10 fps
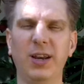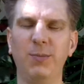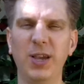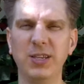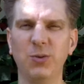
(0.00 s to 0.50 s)
and it
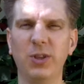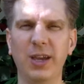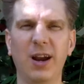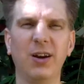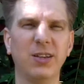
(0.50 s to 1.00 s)
makes it
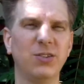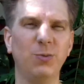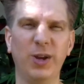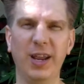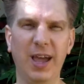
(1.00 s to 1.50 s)
really hard because
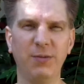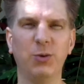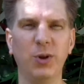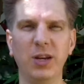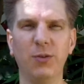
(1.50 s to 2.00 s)
you might have
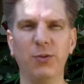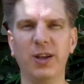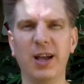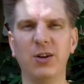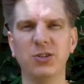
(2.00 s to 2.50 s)
20 different
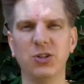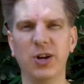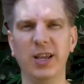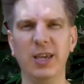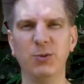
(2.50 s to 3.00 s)
accounts to
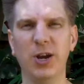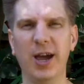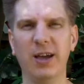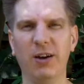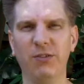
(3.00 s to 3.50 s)
try to keep
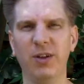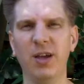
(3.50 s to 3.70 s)
track of.